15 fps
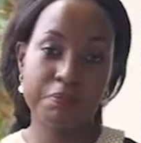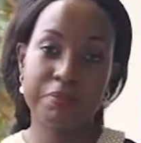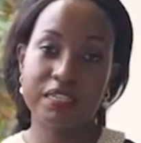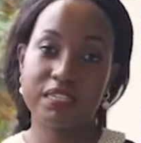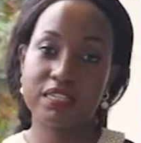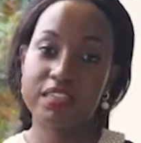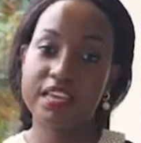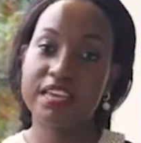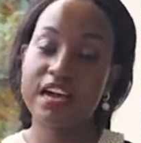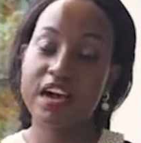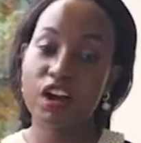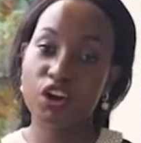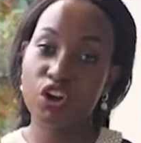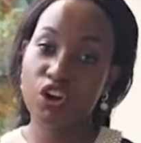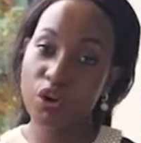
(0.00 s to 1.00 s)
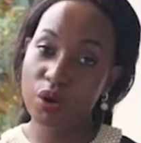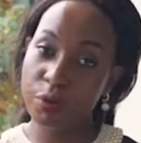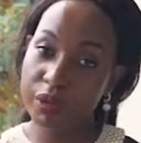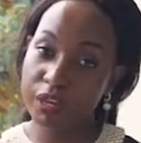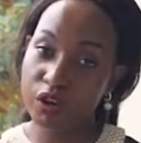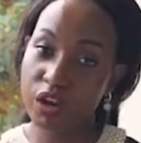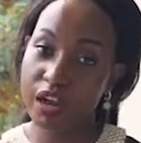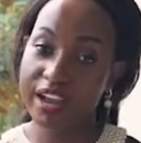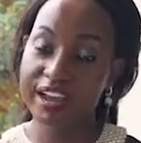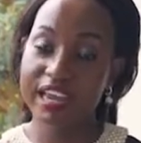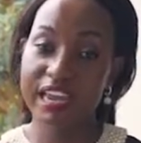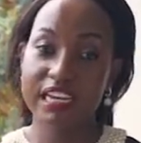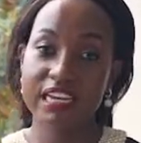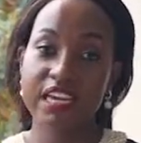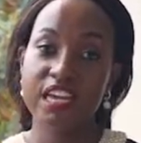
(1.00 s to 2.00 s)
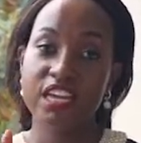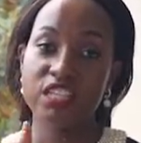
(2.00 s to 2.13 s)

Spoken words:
but they are going ahead